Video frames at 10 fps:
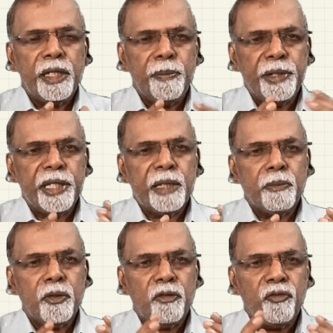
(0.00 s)
depending
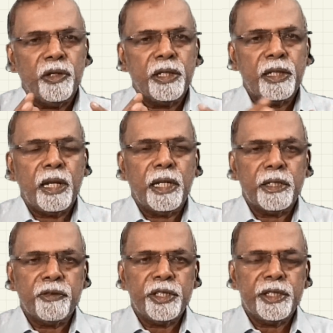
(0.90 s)
upon where the
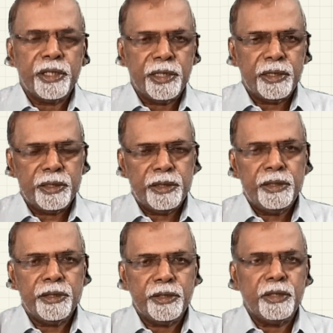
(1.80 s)
language area
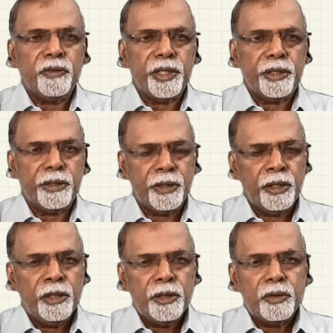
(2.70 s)
is situated.
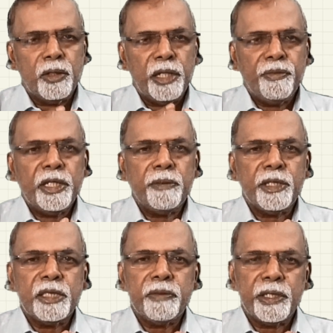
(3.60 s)
So left
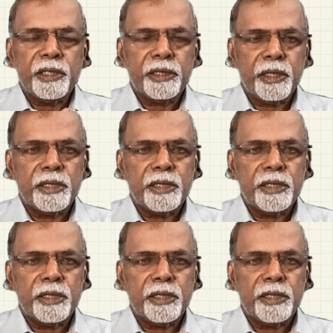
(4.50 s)
hemisphere is